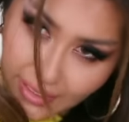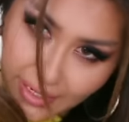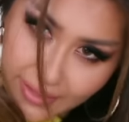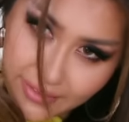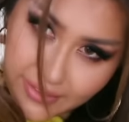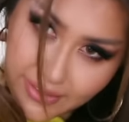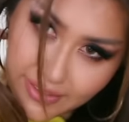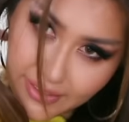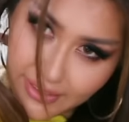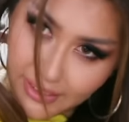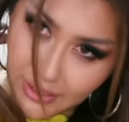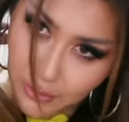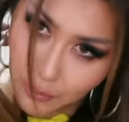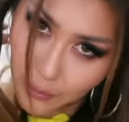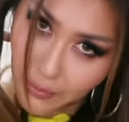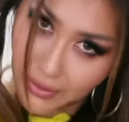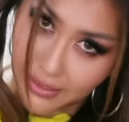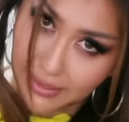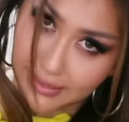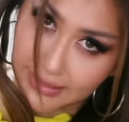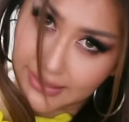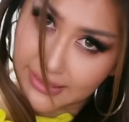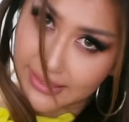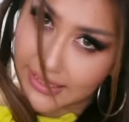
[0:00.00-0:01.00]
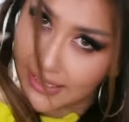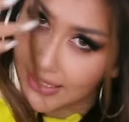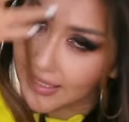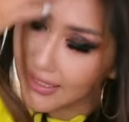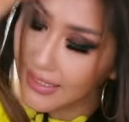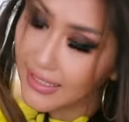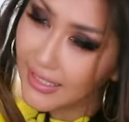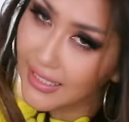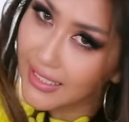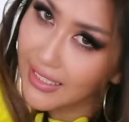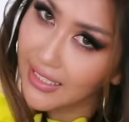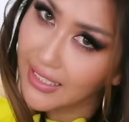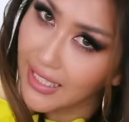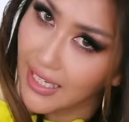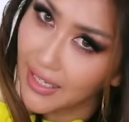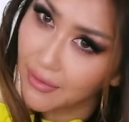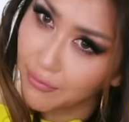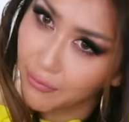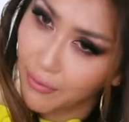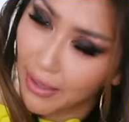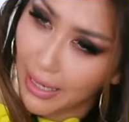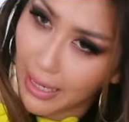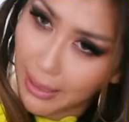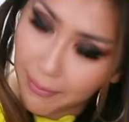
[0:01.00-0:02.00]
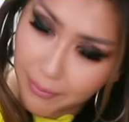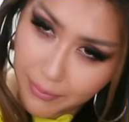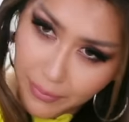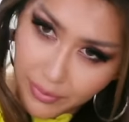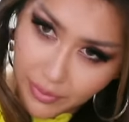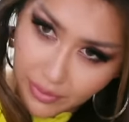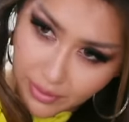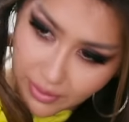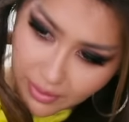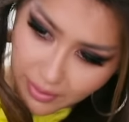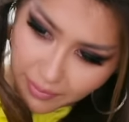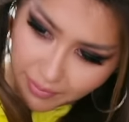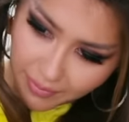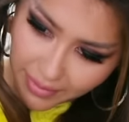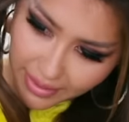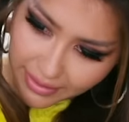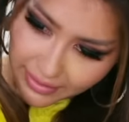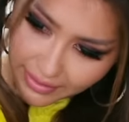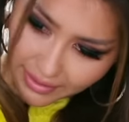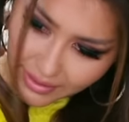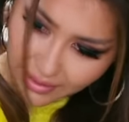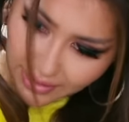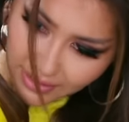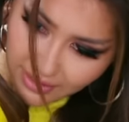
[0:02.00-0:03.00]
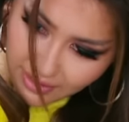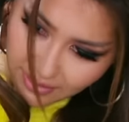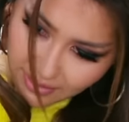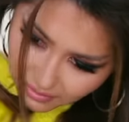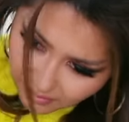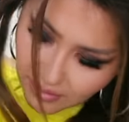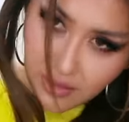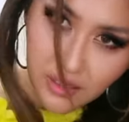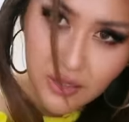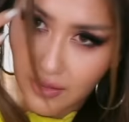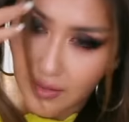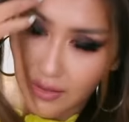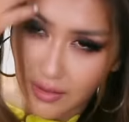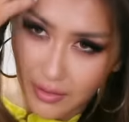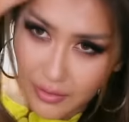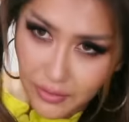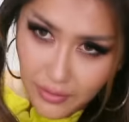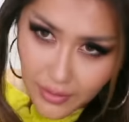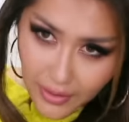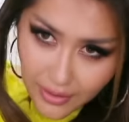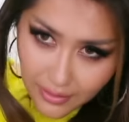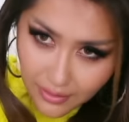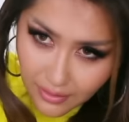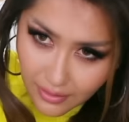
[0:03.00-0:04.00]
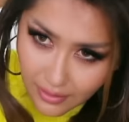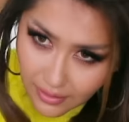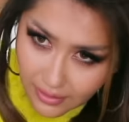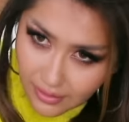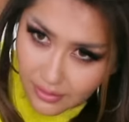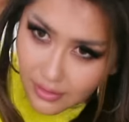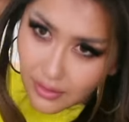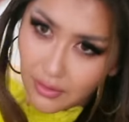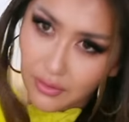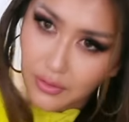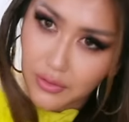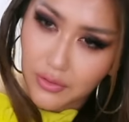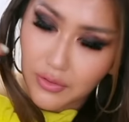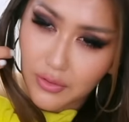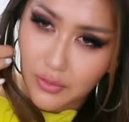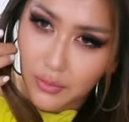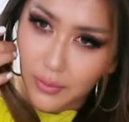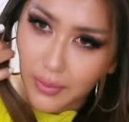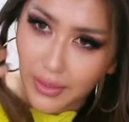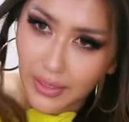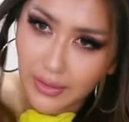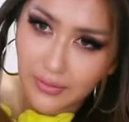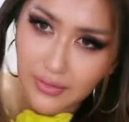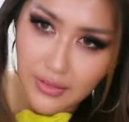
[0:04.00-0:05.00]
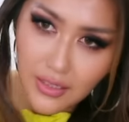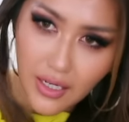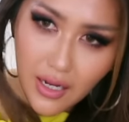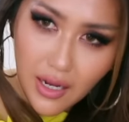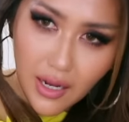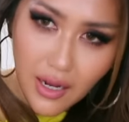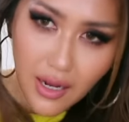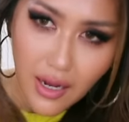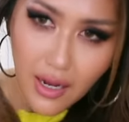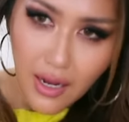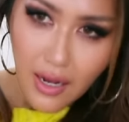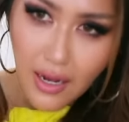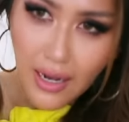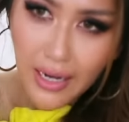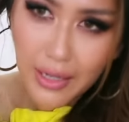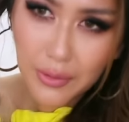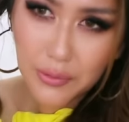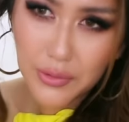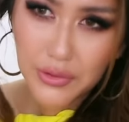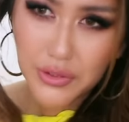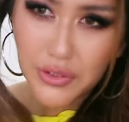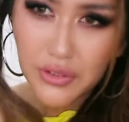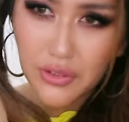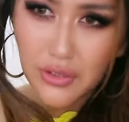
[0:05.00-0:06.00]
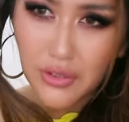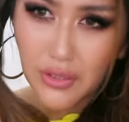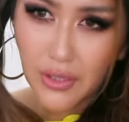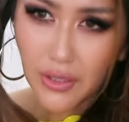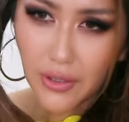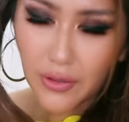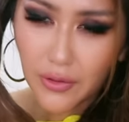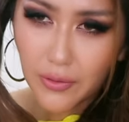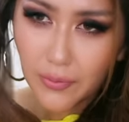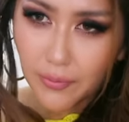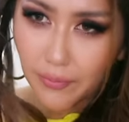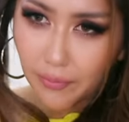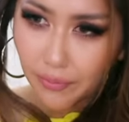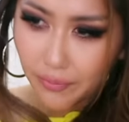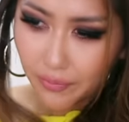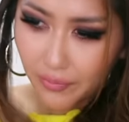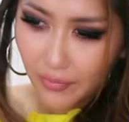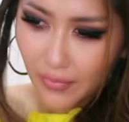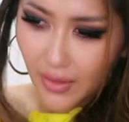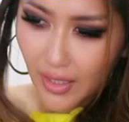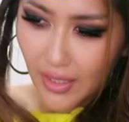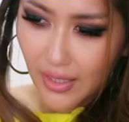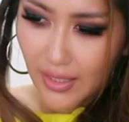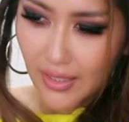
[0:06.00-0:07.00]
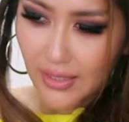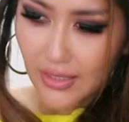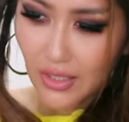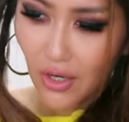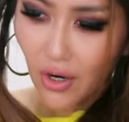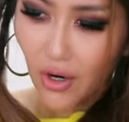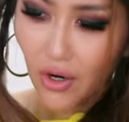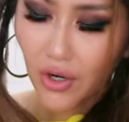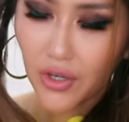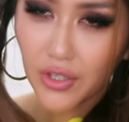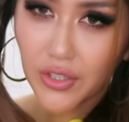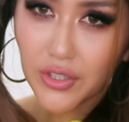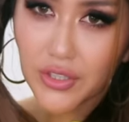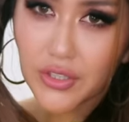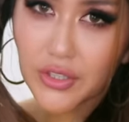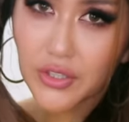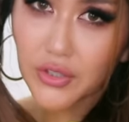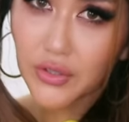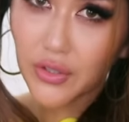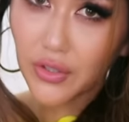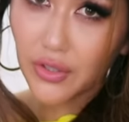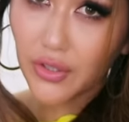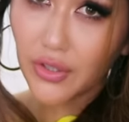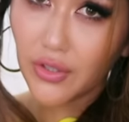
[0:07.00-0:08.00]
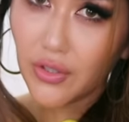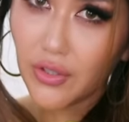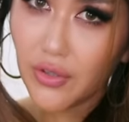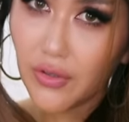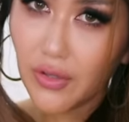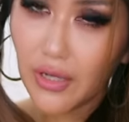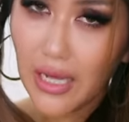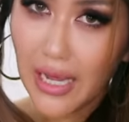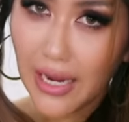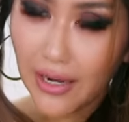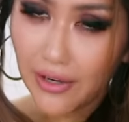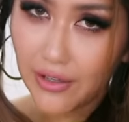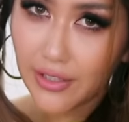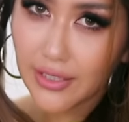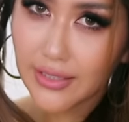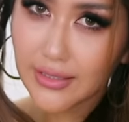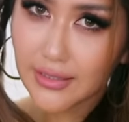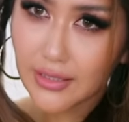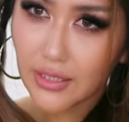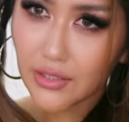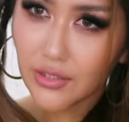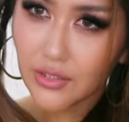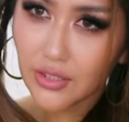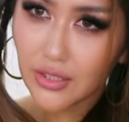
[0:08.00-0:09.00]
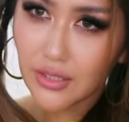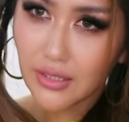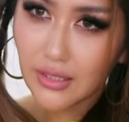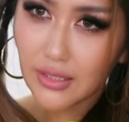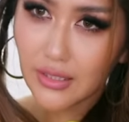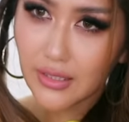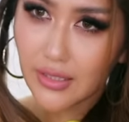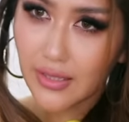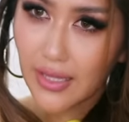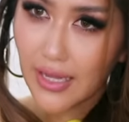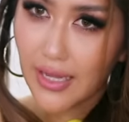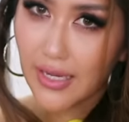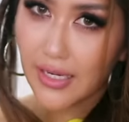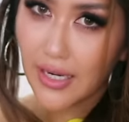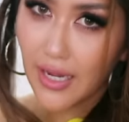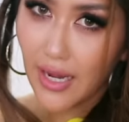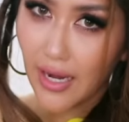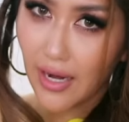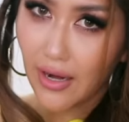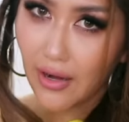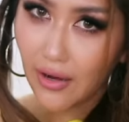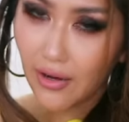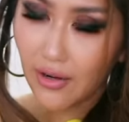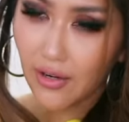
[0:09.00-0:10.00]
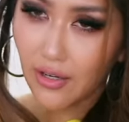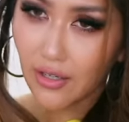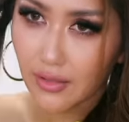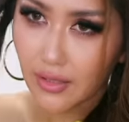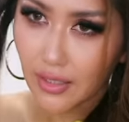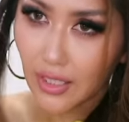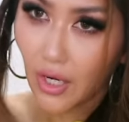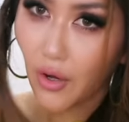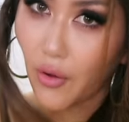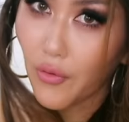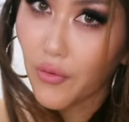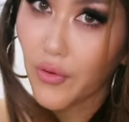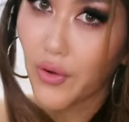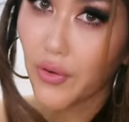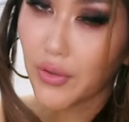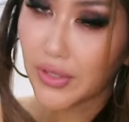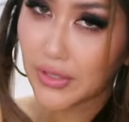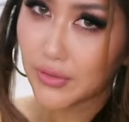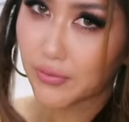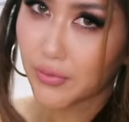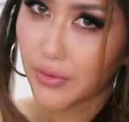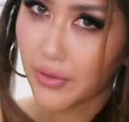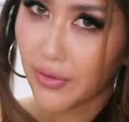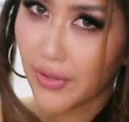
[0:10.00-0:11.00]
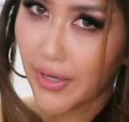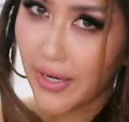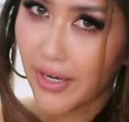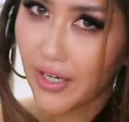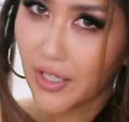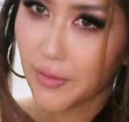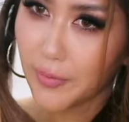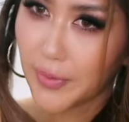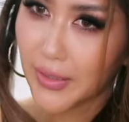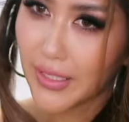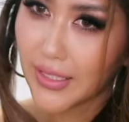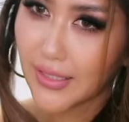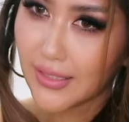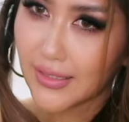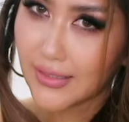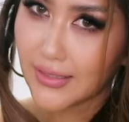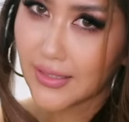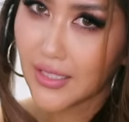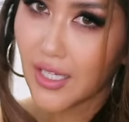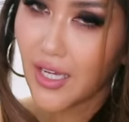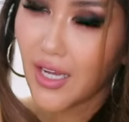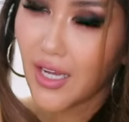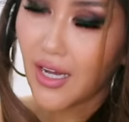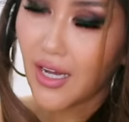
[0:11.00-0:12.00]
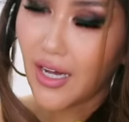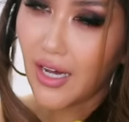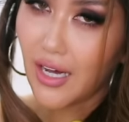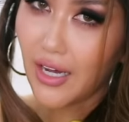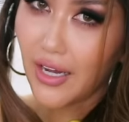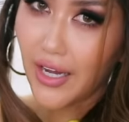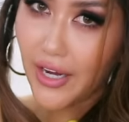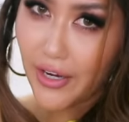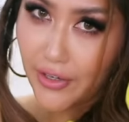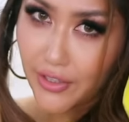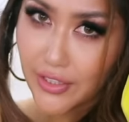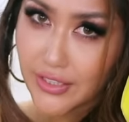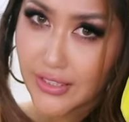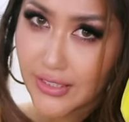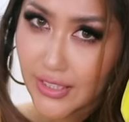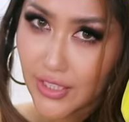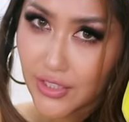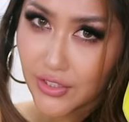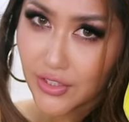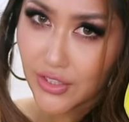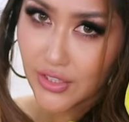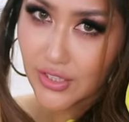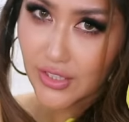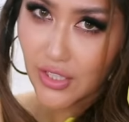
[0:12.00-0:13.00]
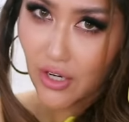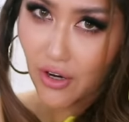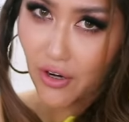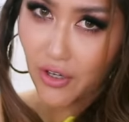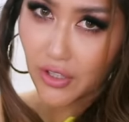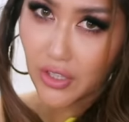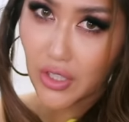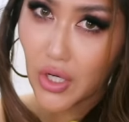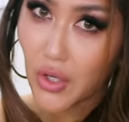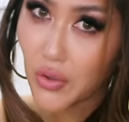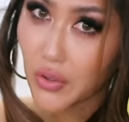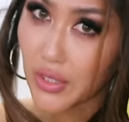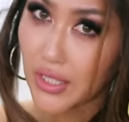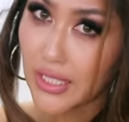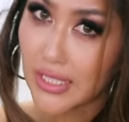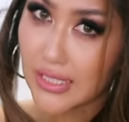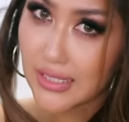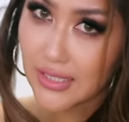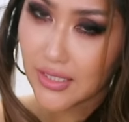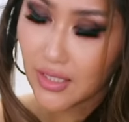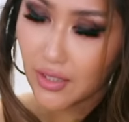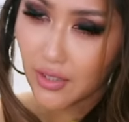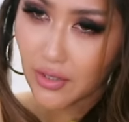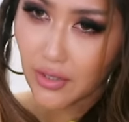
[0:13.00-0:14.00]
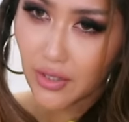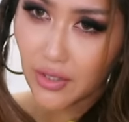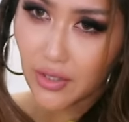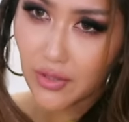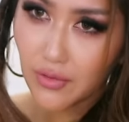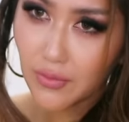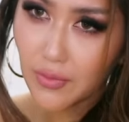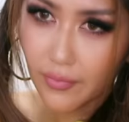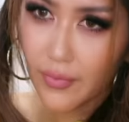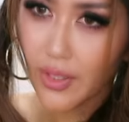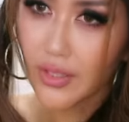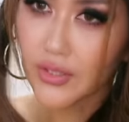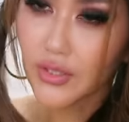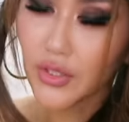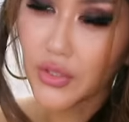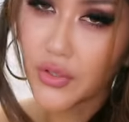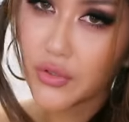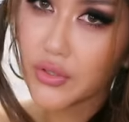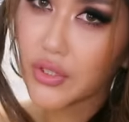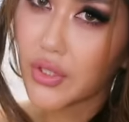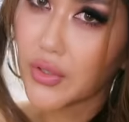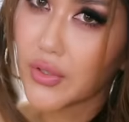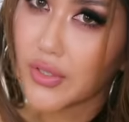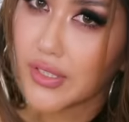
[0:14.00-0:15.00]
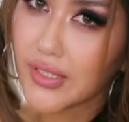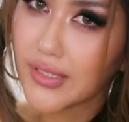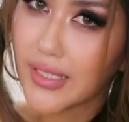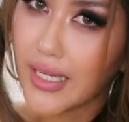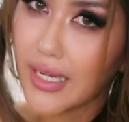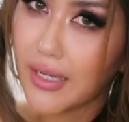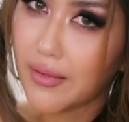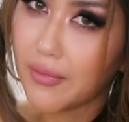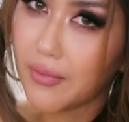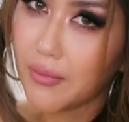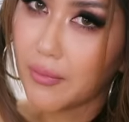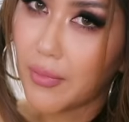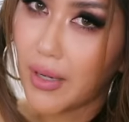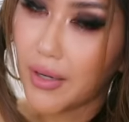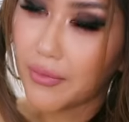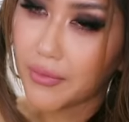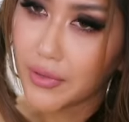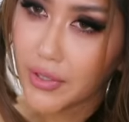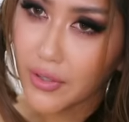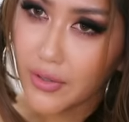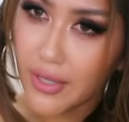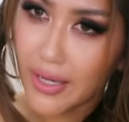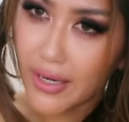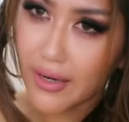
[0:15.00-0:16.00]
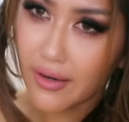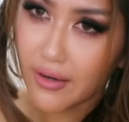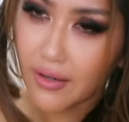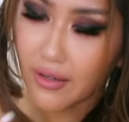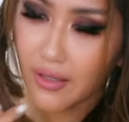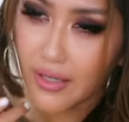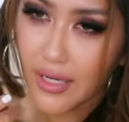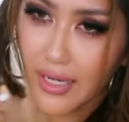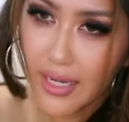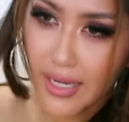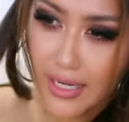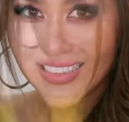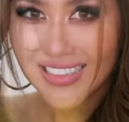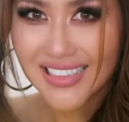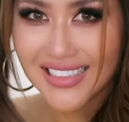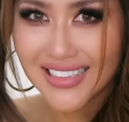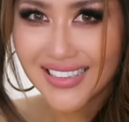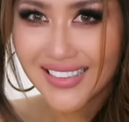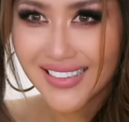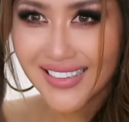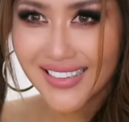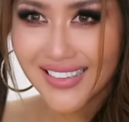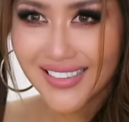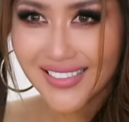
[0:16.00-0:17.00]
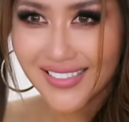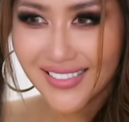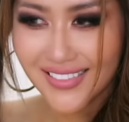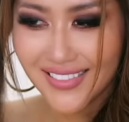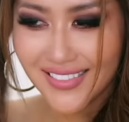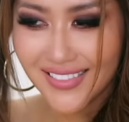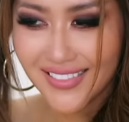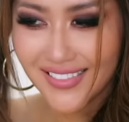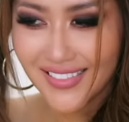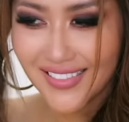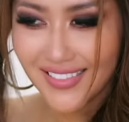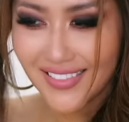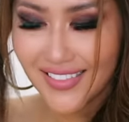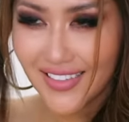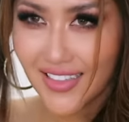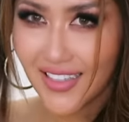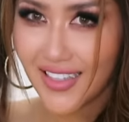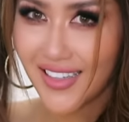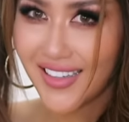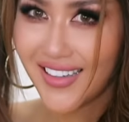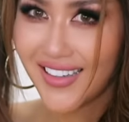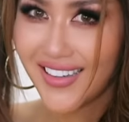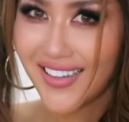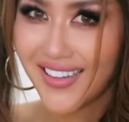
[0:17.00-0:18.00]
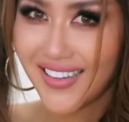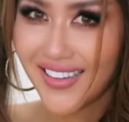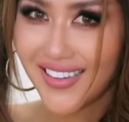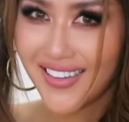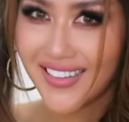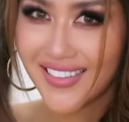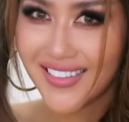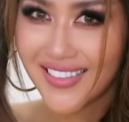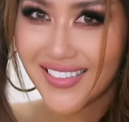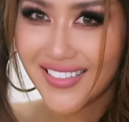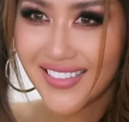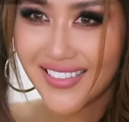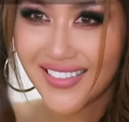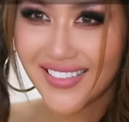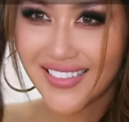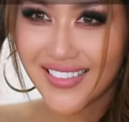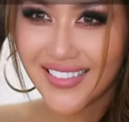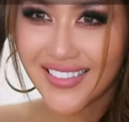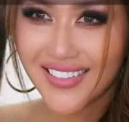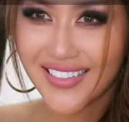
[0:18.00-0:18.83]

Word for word: And this was the heat and wrap method. When you get these loose waves, I want you to know it is harder to curl hair extensions than hair, although it's real hair because hair extensions are coated in silicone. So you'll notice that my real hair came out nicer than my hair extension.